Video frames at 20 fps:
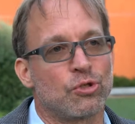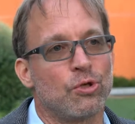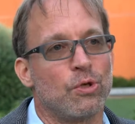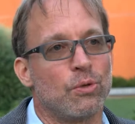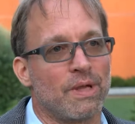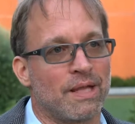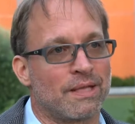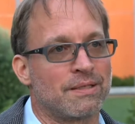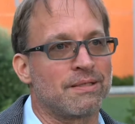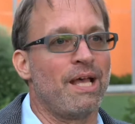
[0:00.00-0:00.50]

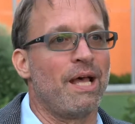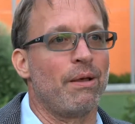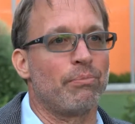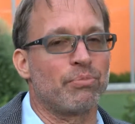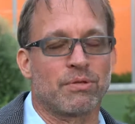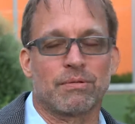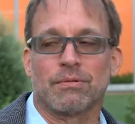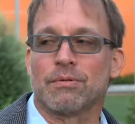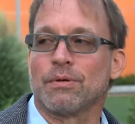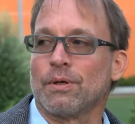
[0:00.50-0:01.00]
true,
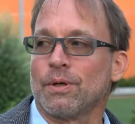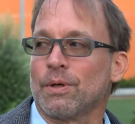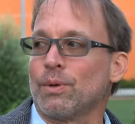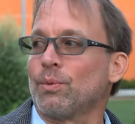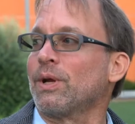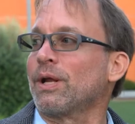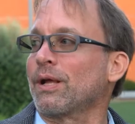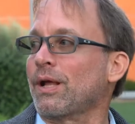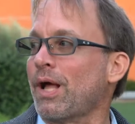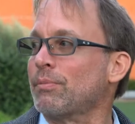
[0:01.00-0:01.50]
except
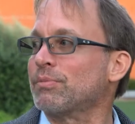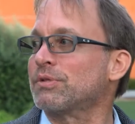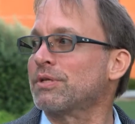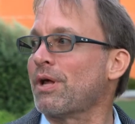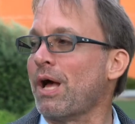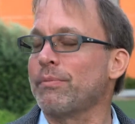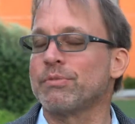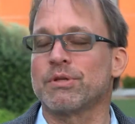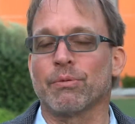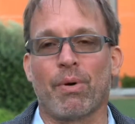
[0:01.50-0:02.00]
when it comes
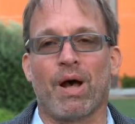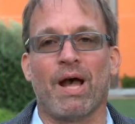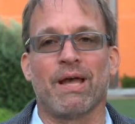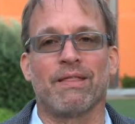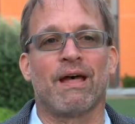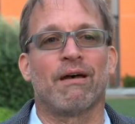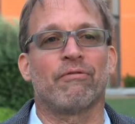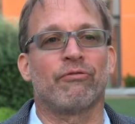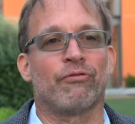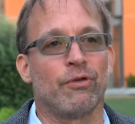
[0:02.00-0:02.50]
time to
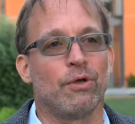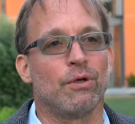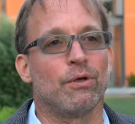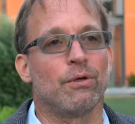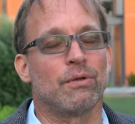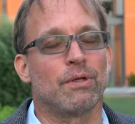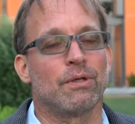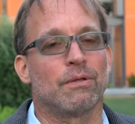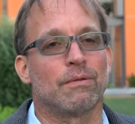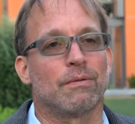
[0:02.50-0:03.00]
buy that
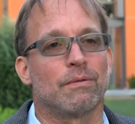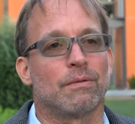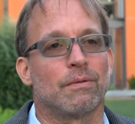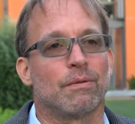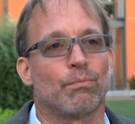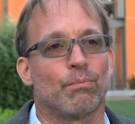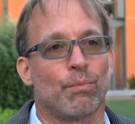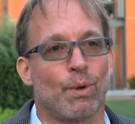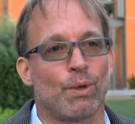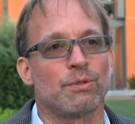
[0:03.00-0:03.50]
food,
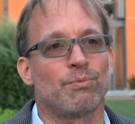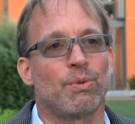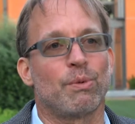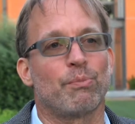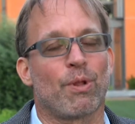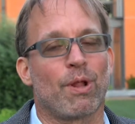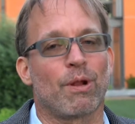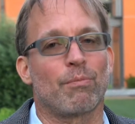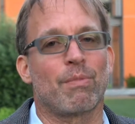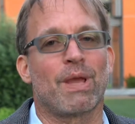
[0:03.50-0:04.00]
most
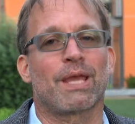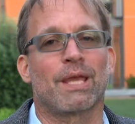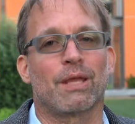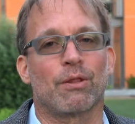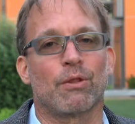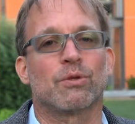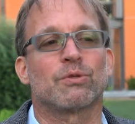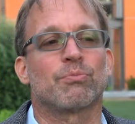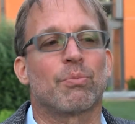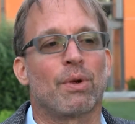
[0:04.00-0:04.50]
people are
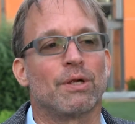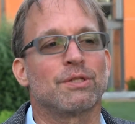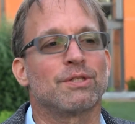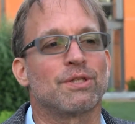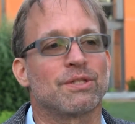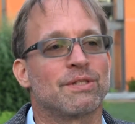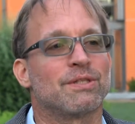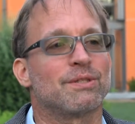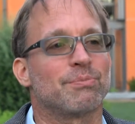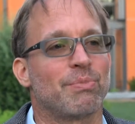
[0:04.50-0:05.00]
making those
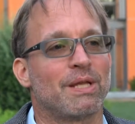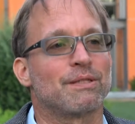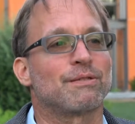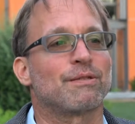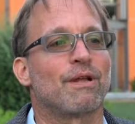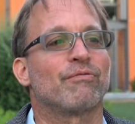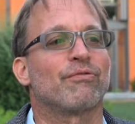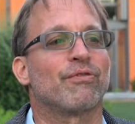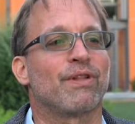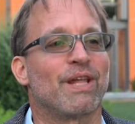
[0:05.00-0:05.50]
purchases based on